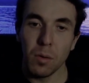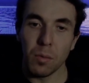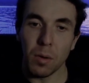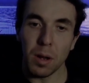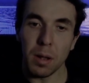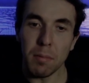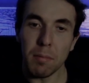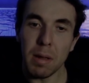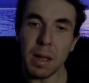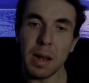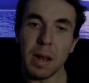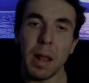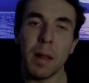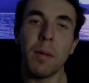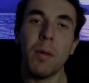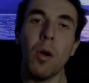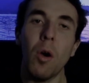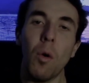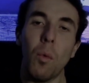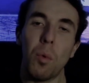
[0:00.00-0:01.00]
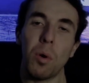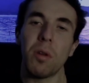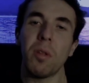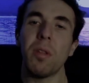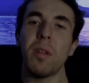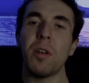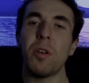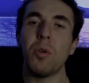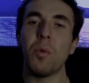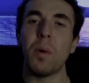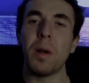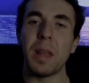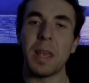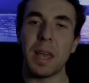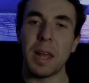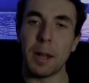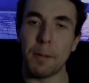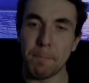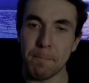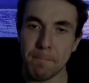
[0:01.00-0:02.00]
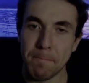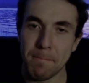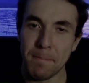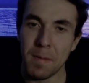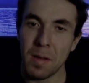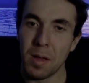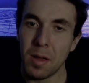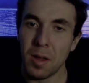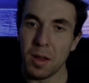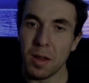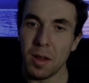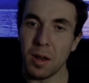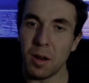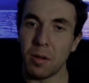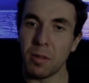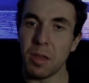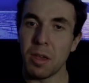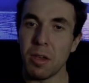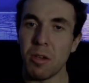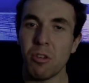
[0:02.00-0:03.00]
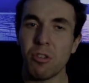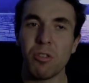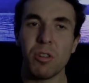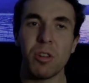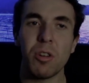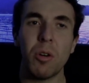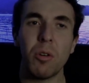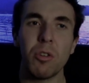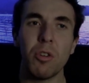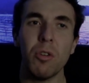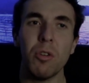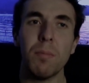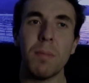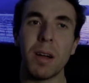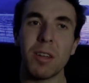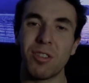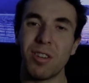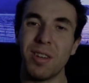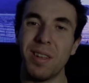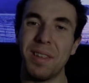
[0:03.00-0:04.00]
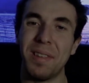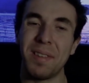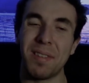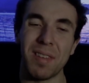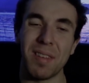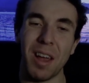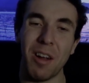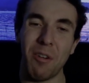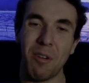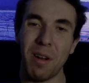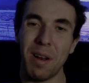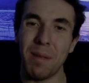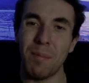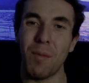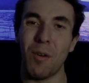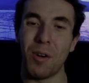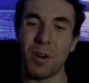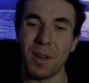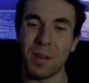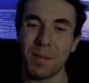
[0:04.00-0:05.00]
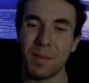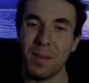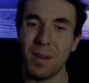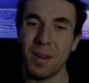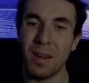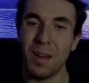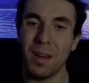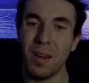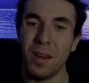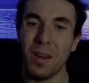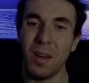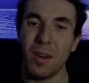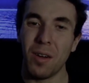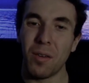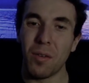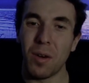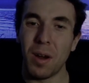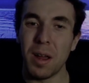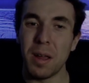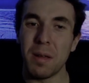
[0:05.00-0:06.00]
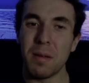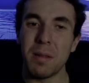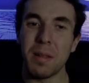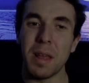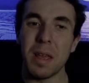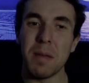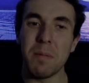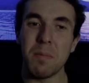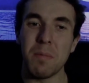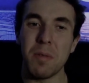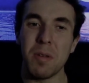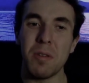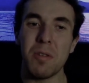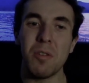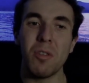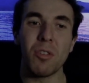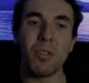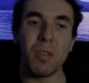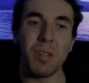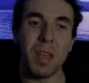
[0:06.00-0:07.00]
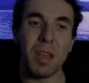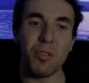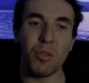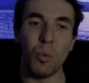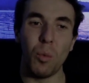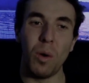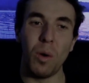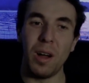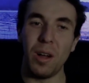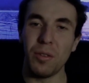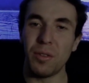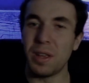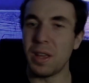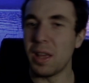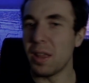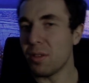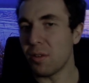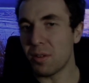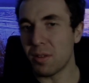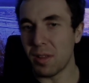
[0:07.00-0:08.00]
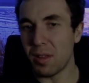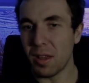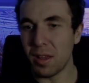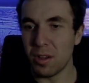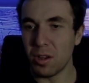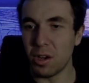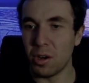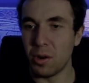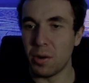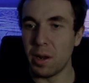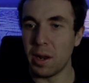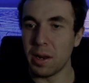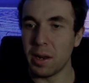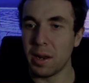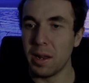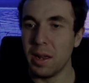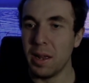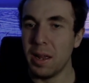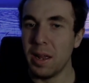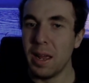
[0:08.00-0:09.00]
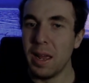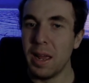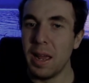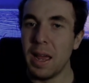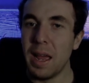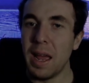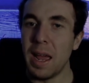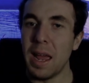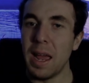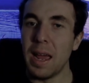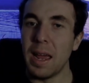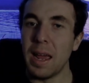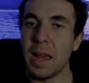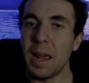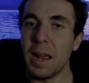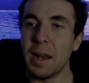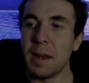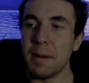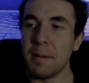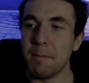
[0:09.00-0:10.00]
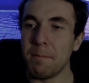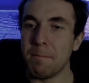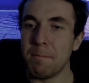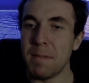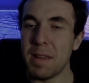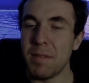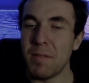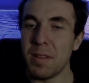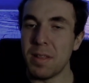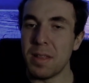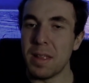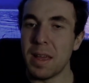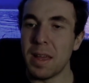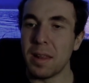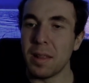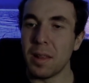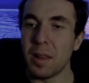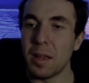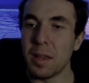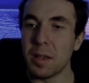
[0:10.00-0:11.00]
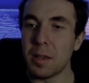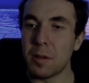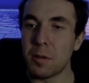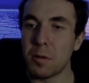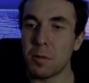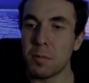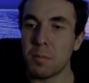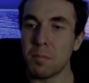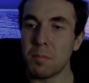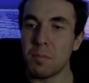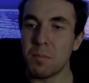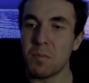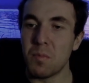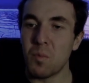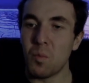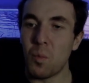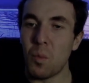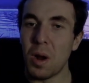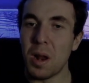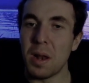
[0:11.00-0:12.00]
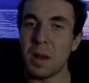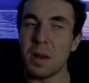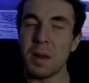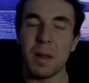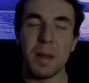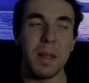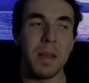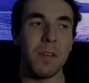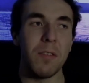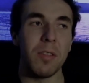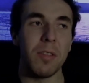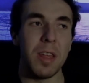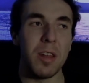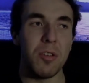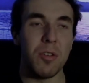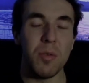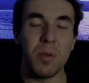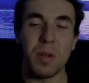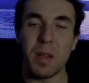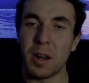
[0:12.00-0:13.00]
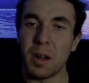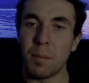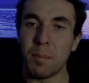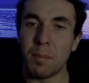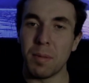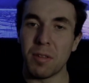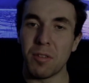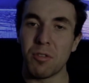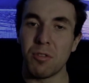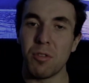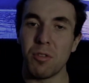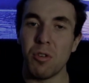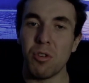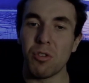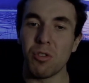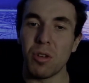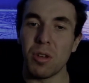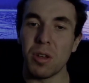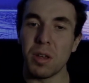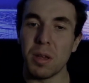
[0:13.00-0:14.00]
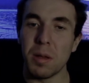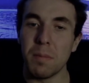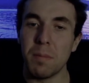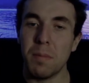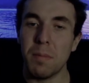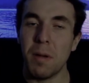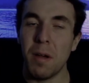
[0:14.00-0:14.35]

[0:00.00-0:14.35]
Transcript: right? And then what do they do when they get up? They usually don't do much in the Saturday morning, right? They it usually takes a while to get their day going. And even then, like when they do get up, it's usually